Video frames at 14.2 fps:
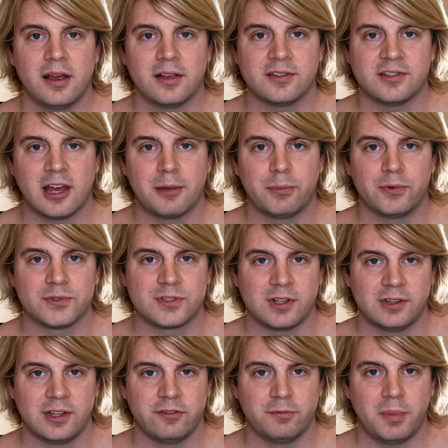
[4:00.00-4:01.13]
examples to
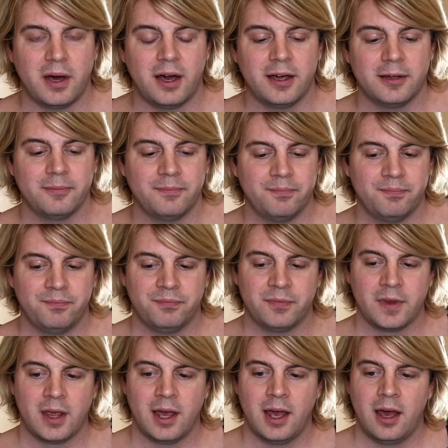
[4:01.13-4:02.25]
live by.
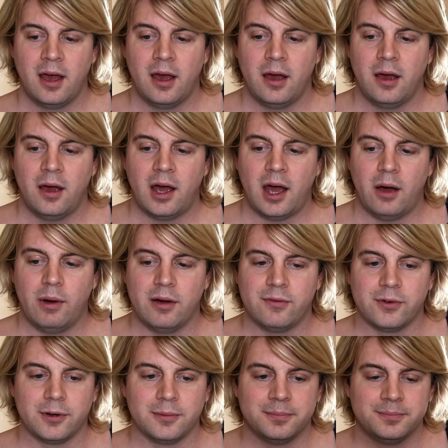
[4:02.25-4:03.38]

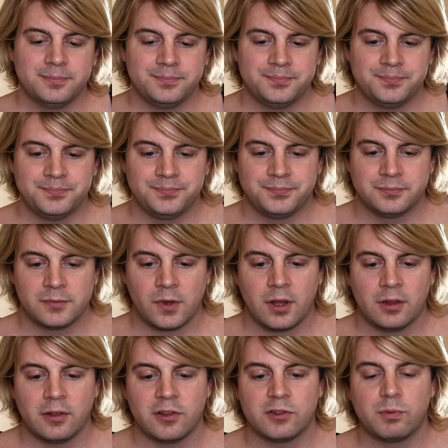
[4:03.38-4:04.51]
However,
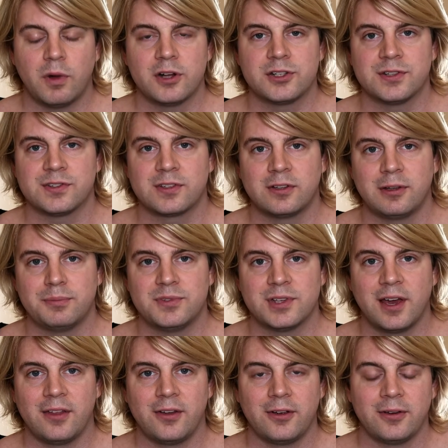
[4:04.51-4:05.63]
let's watch this clip
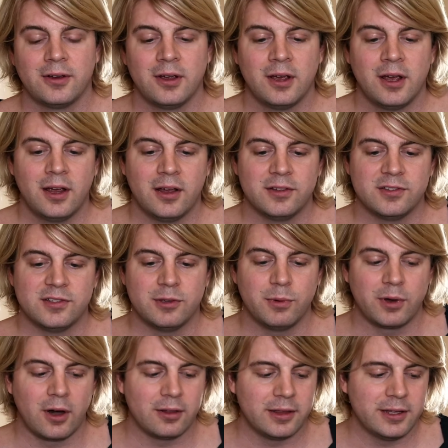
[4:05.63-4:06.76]
together and see
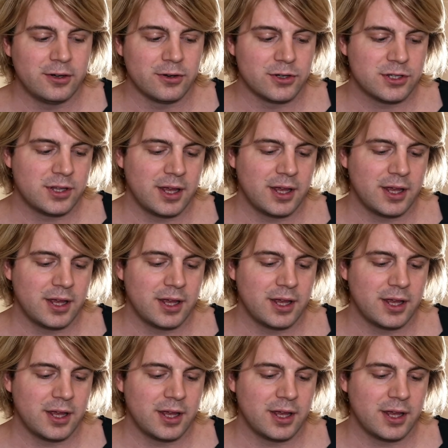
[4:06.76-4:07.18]
what our leaders